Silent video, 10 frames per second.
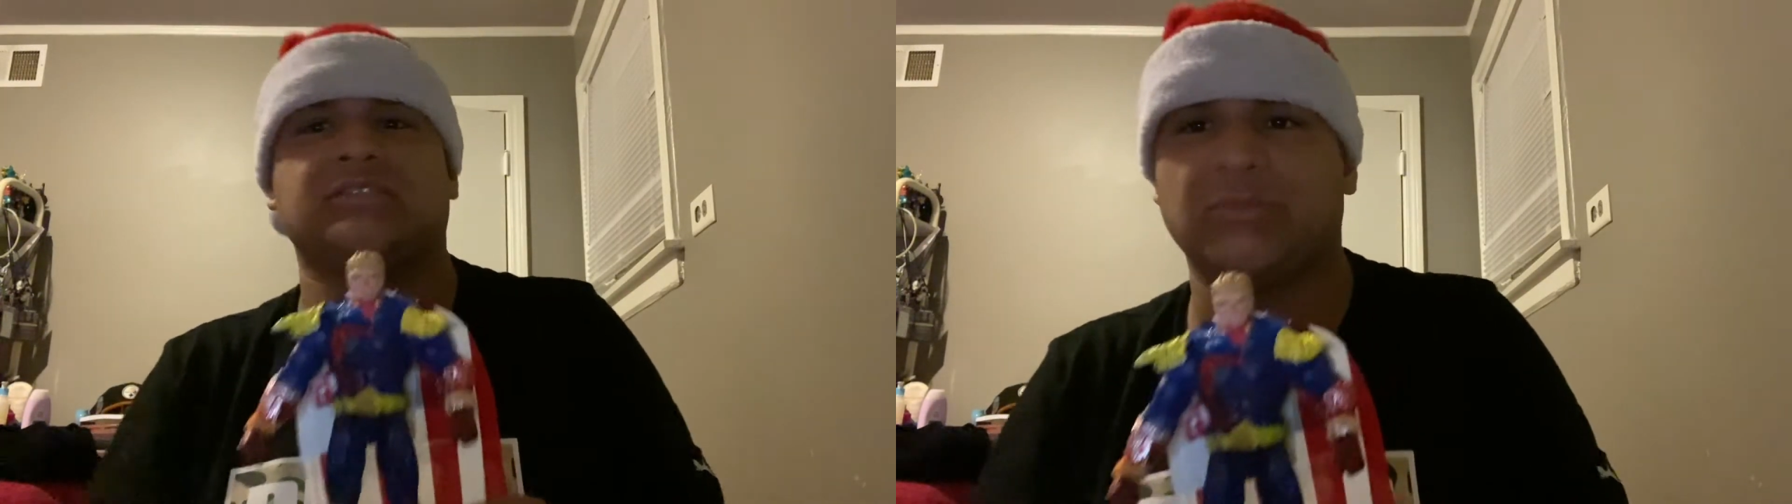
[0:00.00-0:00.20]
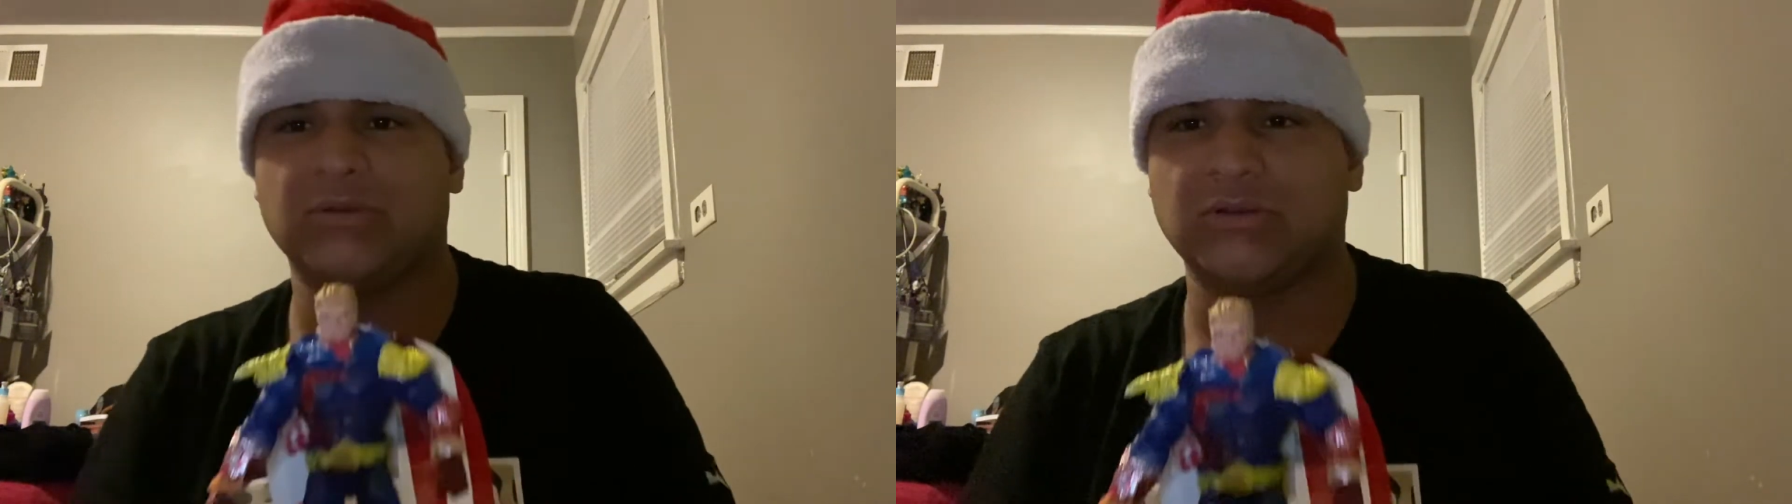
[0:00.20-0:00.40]

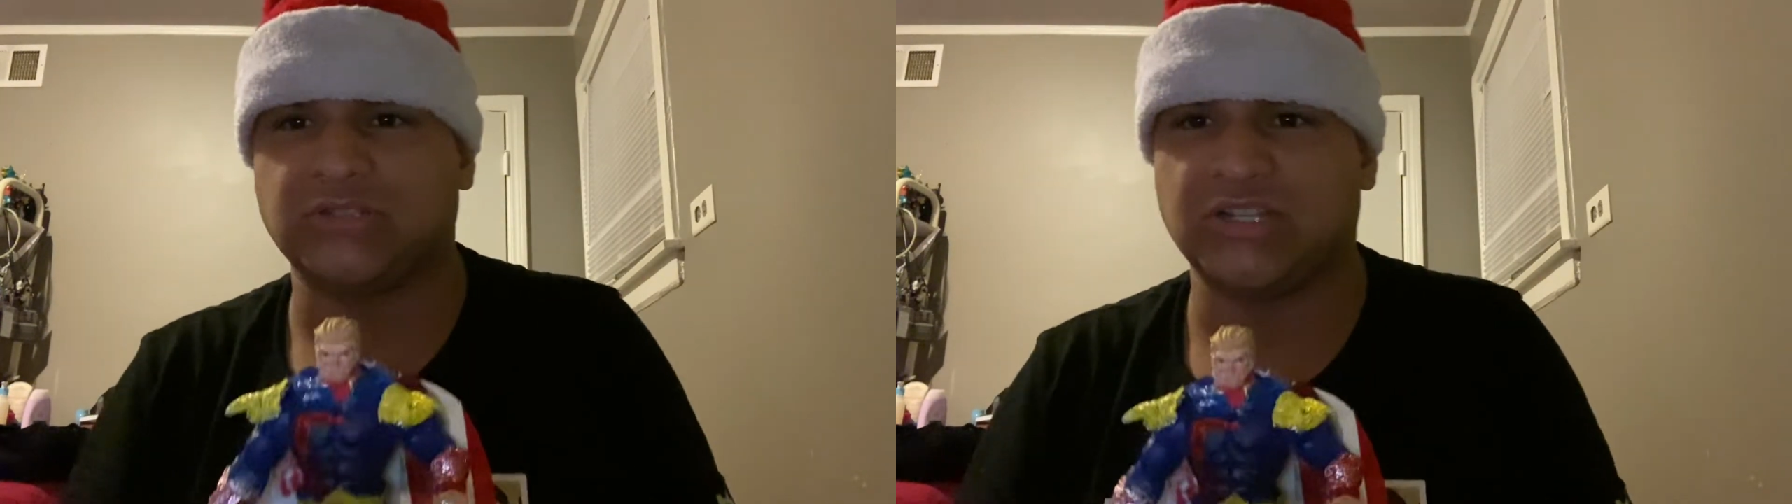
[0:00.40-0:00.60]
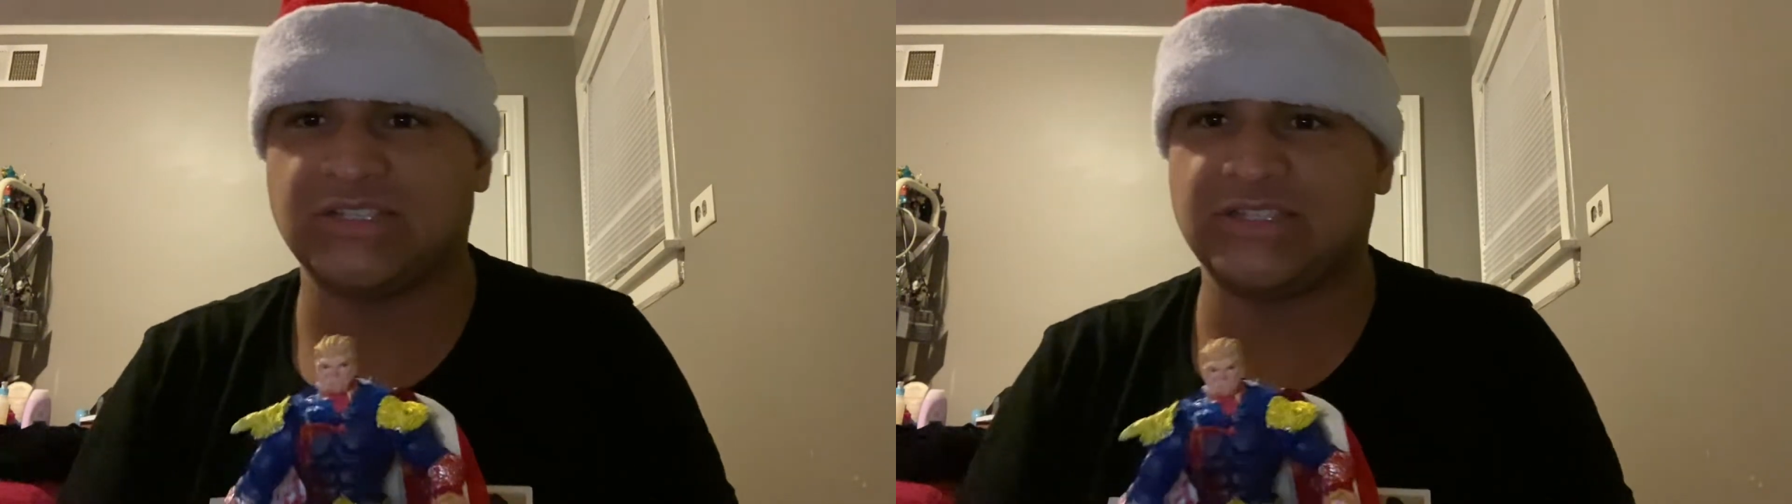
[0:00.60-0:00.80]
typical
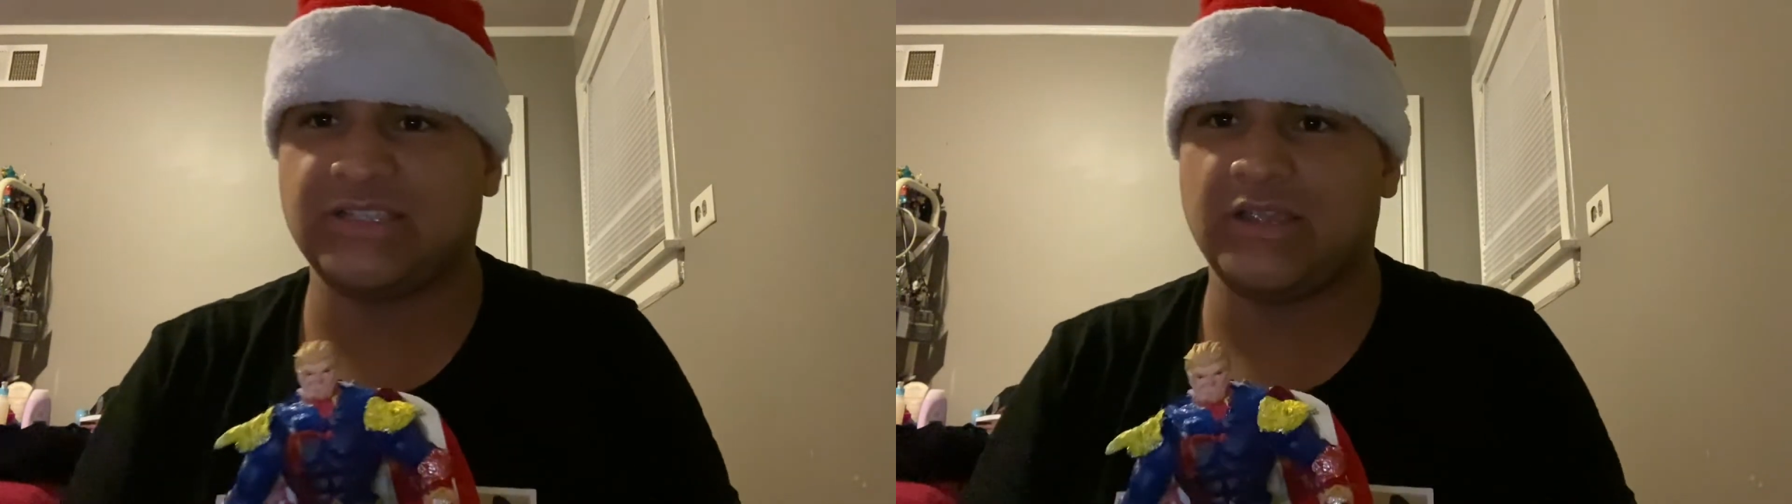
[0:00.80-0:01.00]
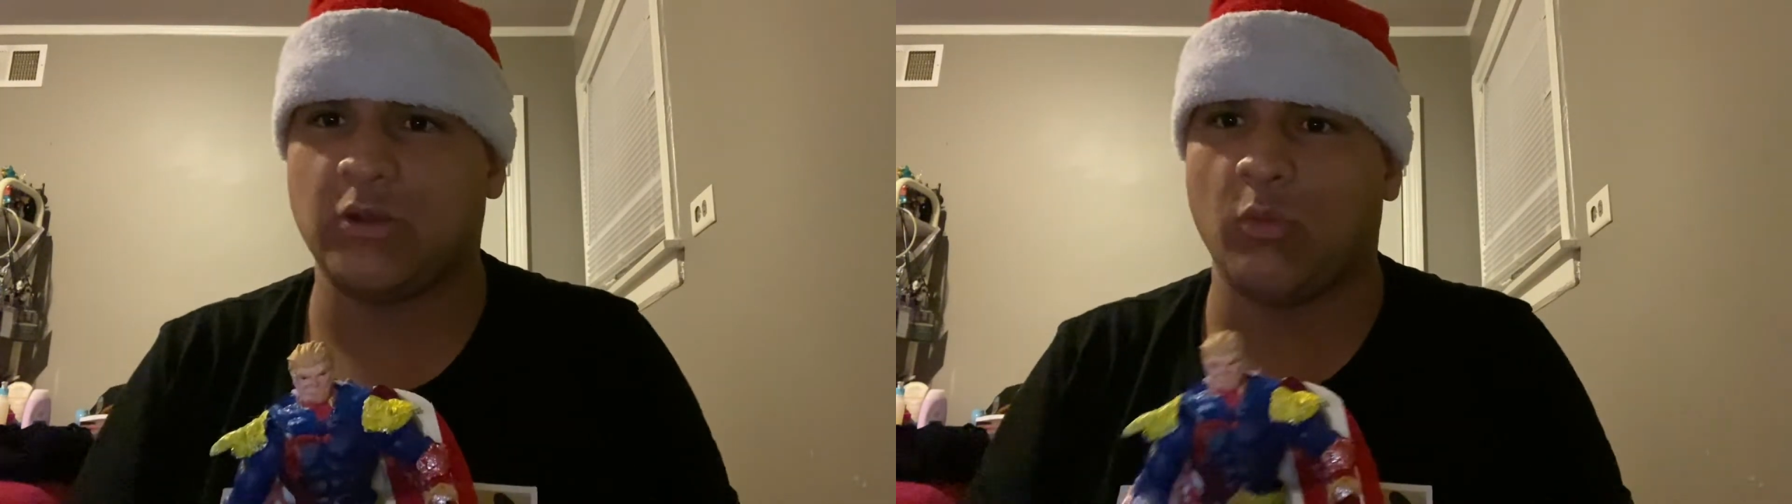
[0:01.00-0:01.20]
Justice
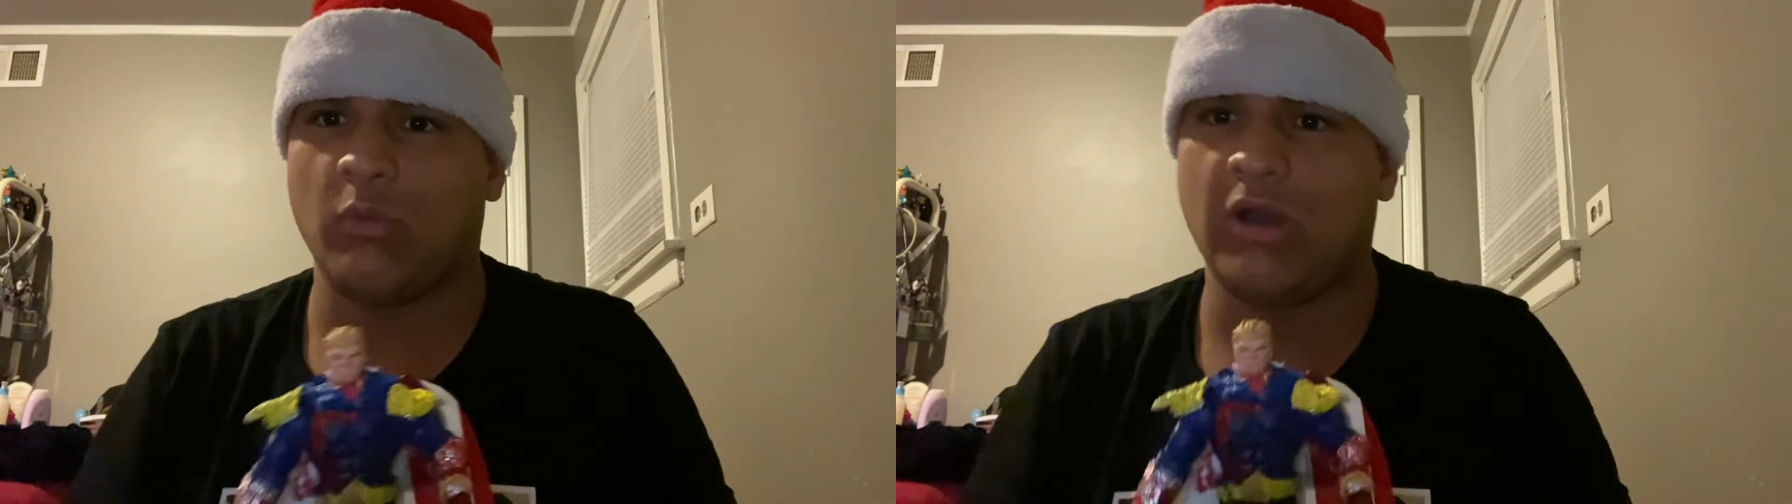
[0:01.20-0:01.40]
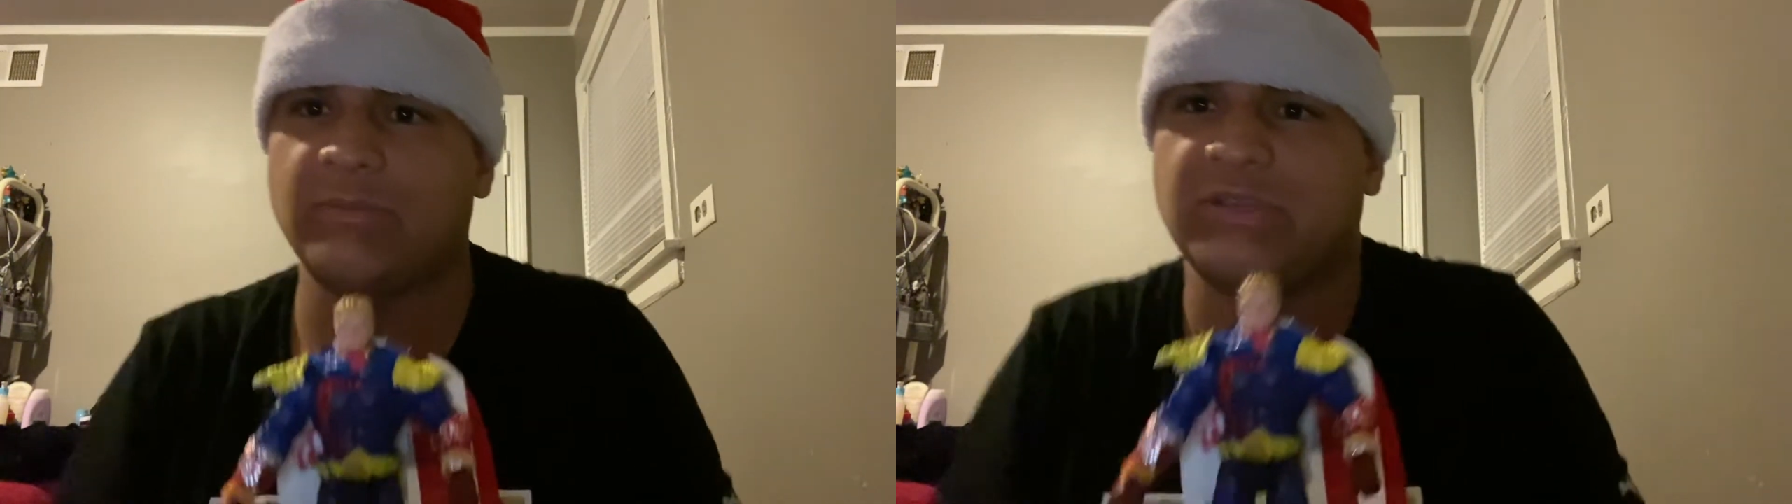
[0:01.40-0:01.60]
League or
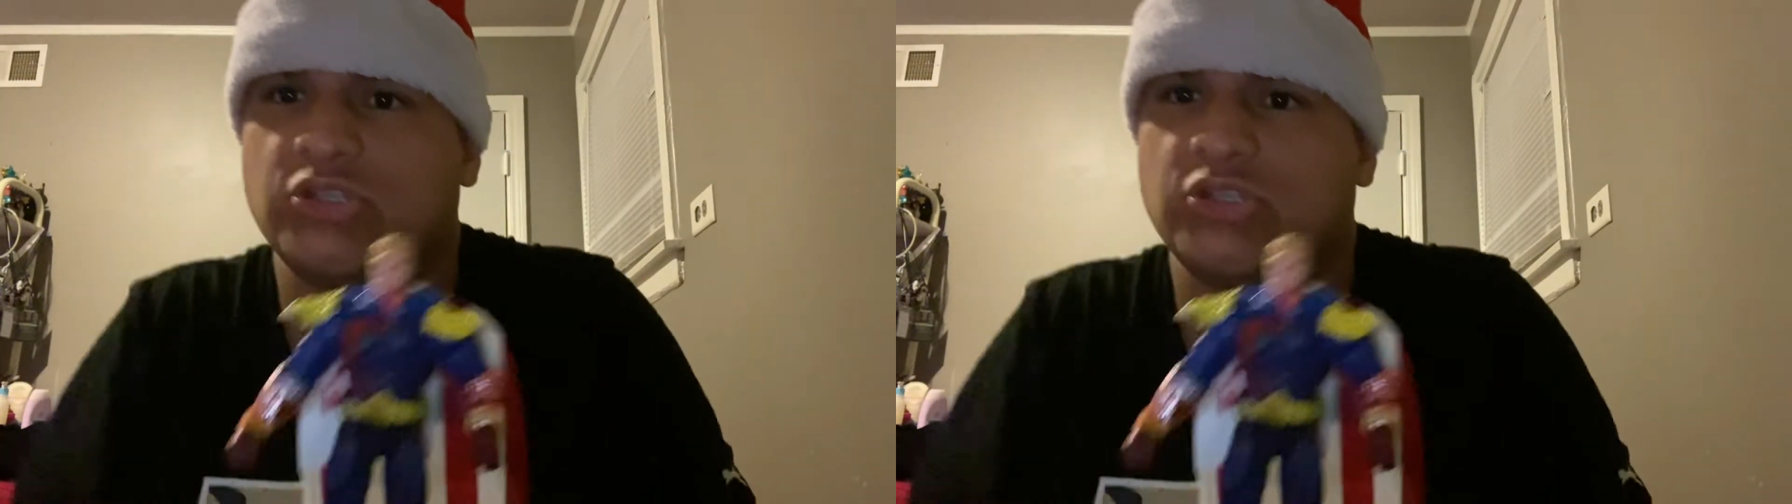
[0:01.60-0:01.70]
wannabe